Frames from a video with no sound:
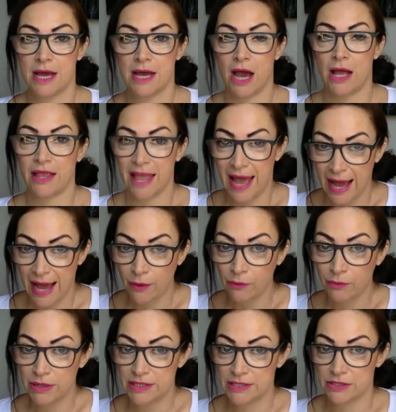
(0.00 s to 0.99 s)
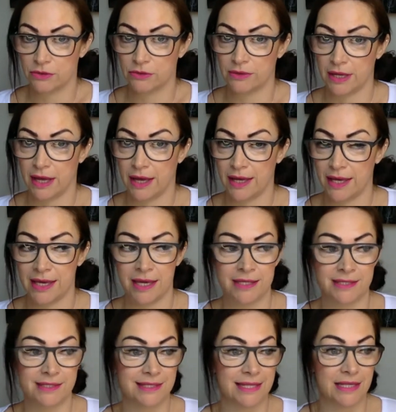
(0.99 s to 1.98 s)
And how we do that
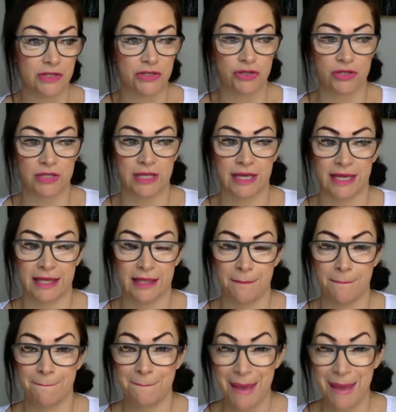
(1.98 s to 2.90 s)
is literally the